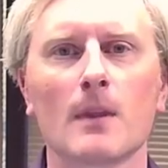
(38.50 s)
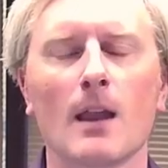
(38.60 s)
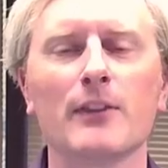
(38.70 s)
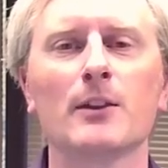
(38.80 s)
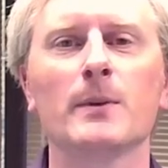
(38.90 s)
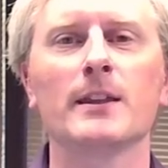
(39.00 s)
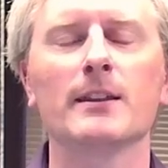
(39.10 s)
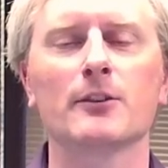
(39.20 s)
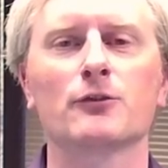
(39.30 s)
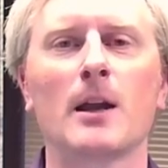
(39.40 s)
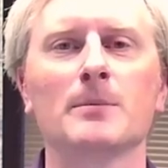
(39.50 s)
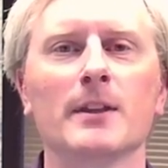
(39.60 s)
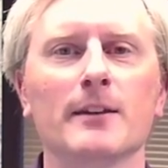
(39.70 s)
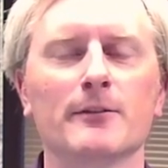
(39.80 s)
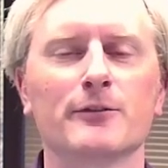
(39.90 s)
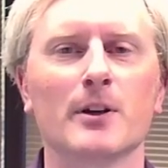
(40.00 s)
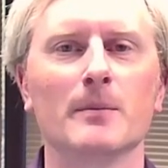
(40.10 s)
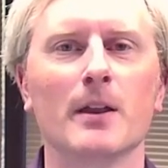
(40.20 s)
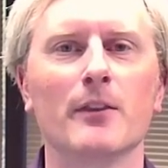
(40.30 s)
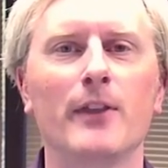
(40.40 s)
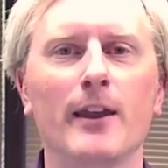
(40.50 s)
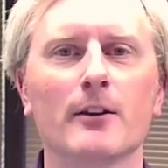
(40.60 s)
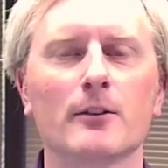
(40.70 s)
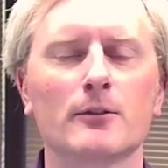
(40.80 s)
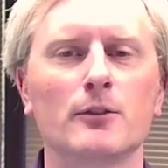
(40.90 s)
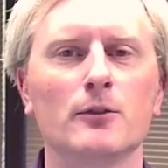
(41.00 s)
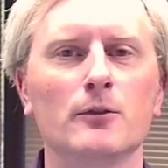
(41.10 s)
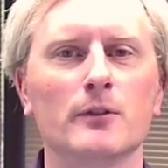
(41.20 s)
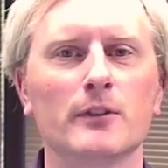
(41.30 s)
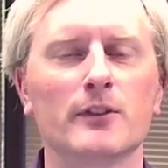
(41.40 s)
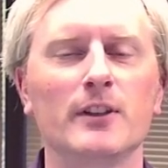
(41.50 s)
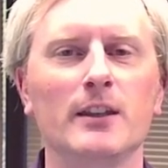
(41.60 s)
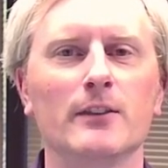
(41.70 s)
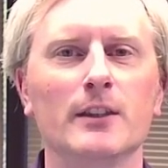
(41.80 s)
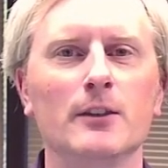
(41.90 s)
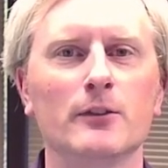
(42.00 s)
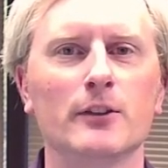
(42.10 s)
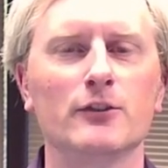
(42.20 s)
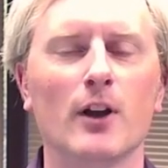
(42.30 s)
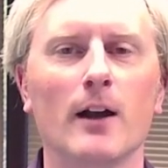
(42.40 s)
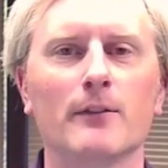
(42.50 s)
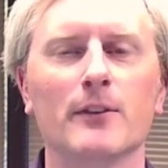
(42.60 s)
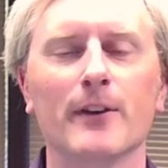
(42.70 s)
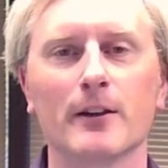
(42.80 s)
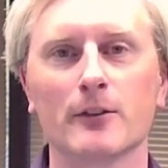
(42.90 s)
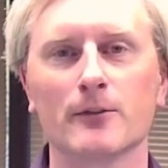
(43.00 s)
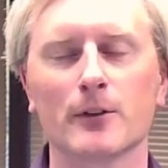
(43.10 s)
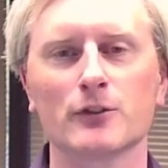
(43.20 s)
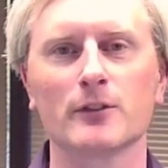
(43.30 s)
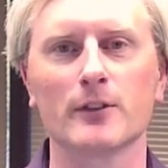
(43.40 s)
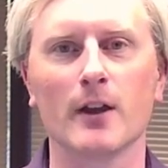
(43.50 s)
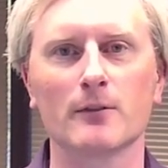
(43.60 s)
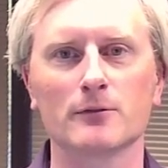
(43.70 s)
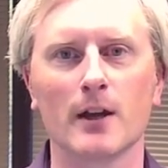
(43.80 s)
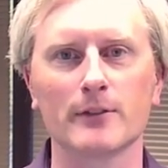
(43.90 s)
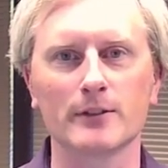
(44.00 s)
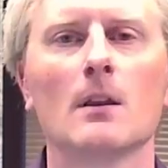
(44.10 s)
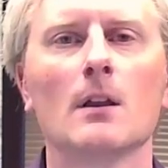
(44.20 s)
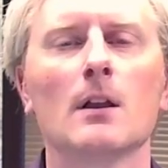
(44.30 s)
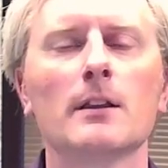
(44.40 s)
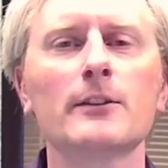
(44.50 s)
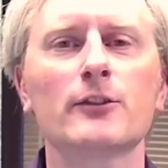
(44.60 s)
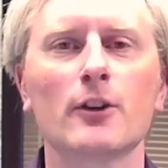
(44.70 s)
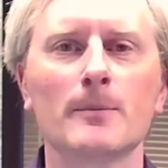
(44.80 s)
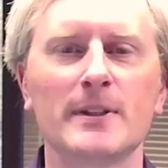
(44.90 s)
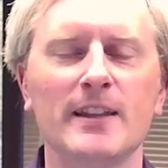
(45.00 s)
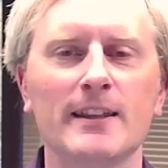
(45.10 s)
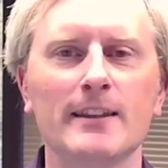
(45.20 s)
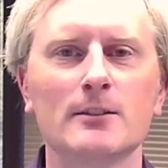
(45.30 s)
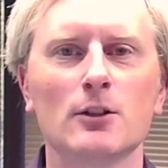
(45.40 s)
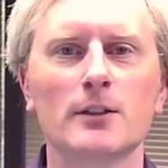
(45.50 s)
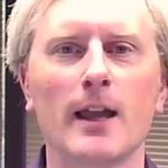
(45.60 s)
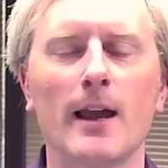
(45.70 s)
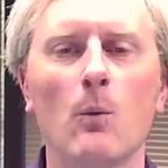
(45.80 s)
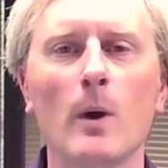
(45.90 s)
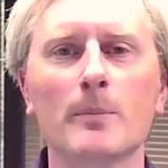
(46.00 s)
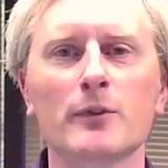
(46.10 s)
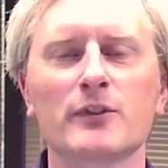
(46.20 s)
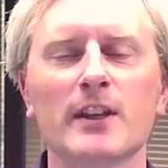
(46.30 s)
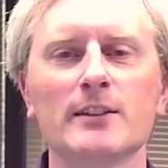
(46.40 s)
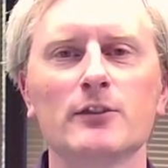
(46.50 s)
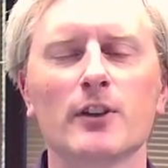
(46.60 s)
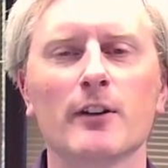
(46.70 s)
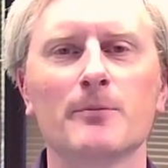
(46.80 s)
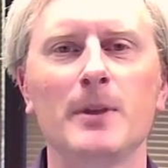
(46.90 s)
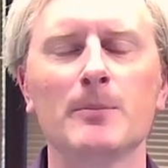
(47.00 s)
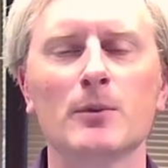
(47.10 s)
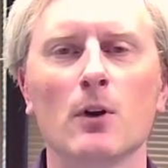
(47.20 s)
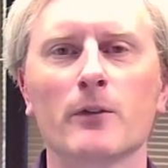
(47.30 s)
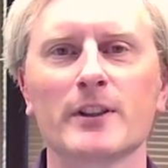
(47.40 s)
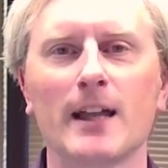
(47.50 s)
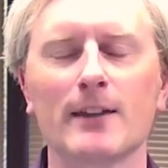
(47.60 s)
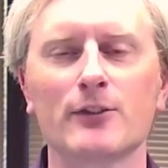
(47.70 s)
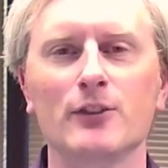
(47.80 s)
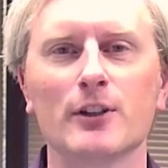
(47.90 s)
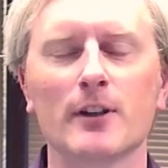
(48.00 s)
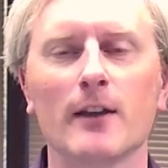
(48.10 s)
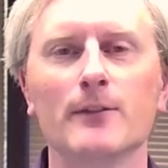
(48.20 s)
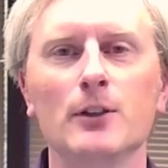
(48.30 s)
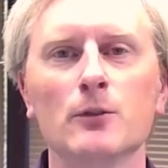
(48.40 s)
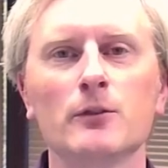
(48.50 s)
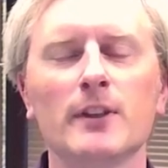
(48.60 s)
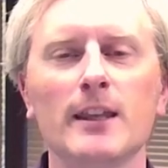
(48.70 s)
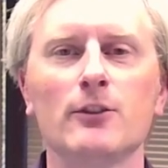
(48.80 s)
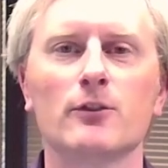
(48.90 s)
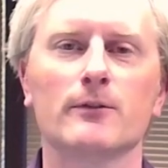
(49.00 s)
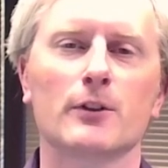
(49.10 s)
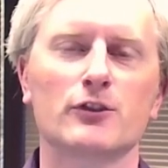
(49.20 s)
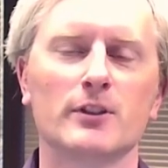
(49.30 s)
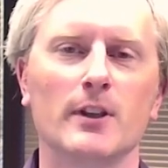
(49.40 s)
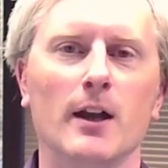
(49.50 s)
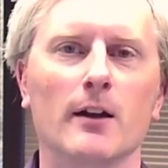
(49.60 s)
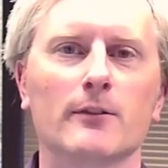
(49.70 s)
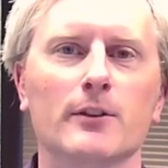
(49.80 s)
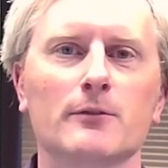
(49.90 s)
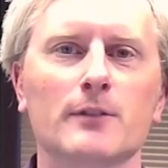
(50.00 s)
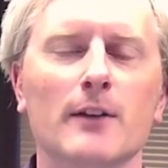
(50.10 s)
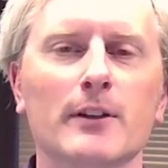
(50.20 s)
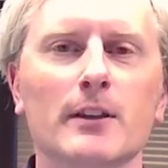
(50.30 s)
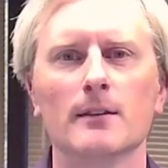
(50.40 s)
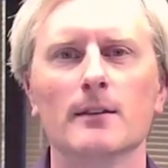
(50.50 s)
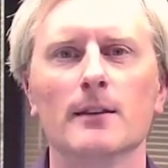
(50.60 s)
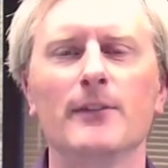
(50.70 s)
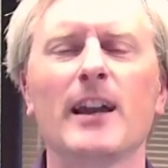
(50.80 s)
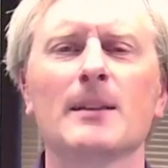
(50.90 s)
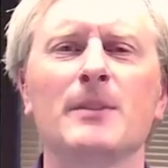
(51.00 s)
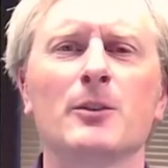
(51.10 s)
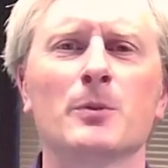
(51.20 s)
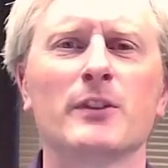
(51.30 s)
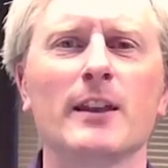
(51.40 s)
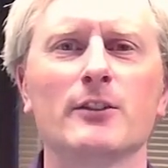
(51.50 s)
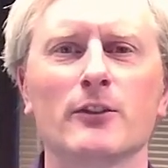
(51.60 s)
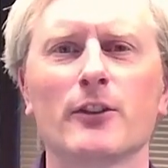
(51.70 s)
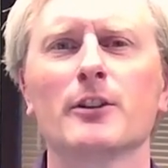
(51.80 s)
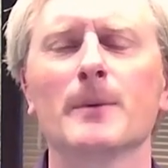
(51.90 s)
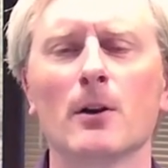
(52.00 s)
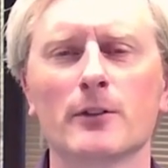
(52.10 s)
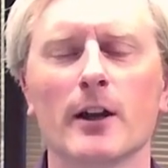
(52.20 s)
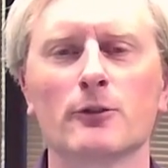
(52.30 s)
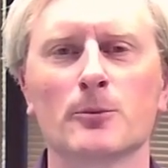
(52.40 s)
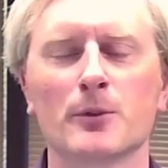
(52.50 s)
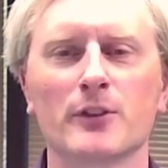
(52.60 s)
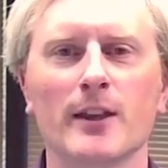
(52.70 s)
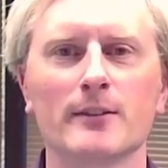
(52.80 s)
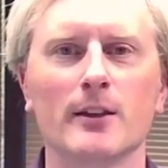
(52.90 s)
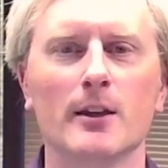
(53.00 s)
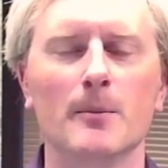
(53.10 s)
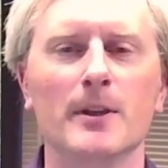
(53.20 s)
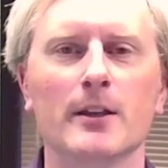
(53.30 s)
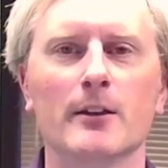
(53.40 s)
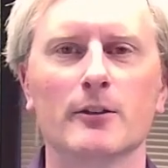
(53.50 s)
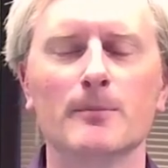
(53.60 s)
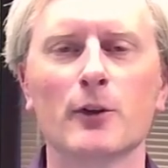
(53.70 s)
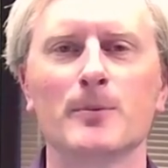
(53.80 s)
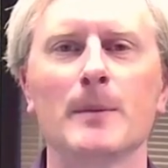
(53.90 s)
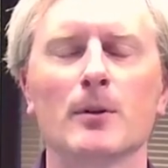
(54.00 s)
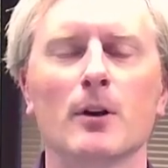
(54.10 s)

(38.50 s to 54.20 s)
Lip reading: I think we can extrapolate from there to see the usage of the various versions of Revit. Let's start by taking a look at what percentage of people over the last year have used each version of Revit. If you add up these percentages, they're going to be over 100% because most people are